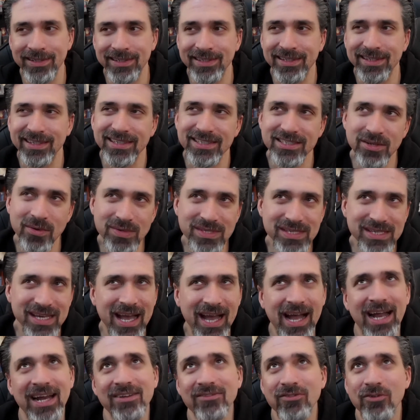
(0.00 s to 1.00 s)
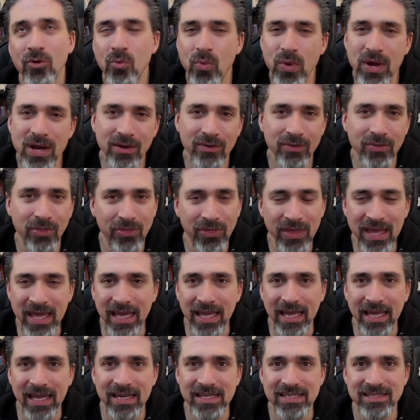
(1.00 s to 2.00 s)
So it's kind of a weird
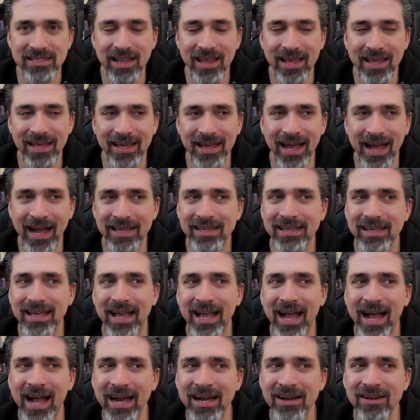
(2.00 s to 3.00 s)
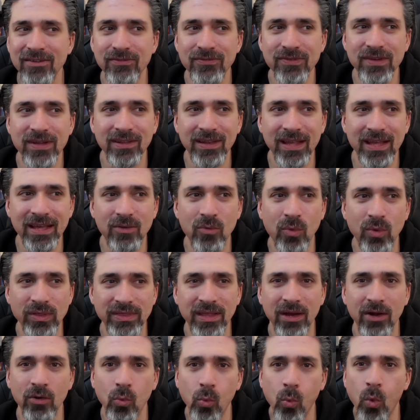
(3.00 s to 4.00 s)
thing. And it's like, I kind of feel like what
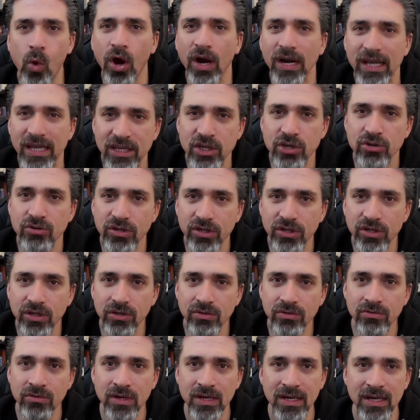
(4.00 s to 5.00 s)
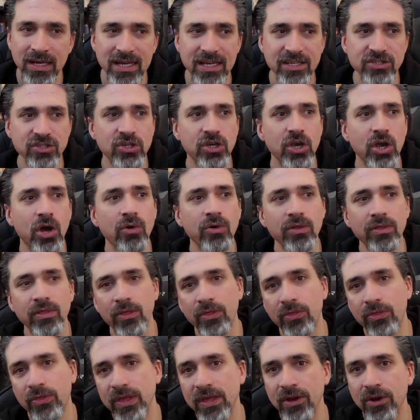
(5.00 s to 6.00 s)
they're wanting you to do is go to the
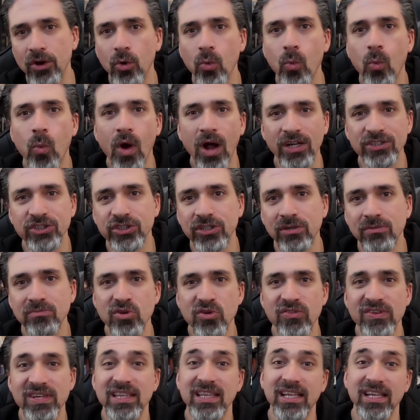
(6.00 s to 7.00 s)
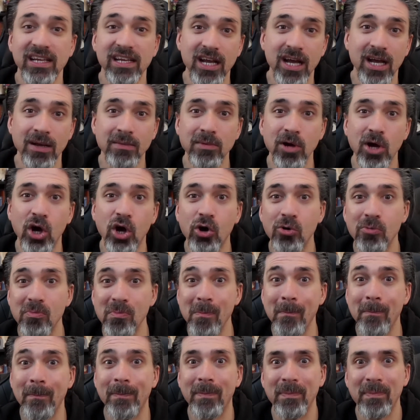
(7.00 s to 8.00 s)
theater, watch the movie, then come home,
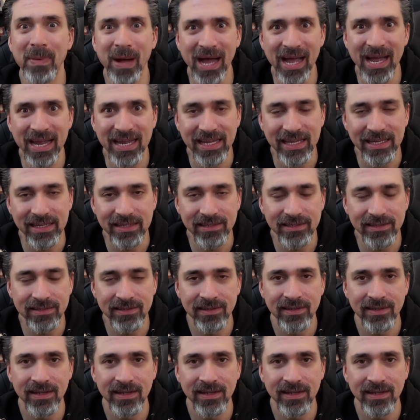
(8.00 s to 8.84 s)
buy it,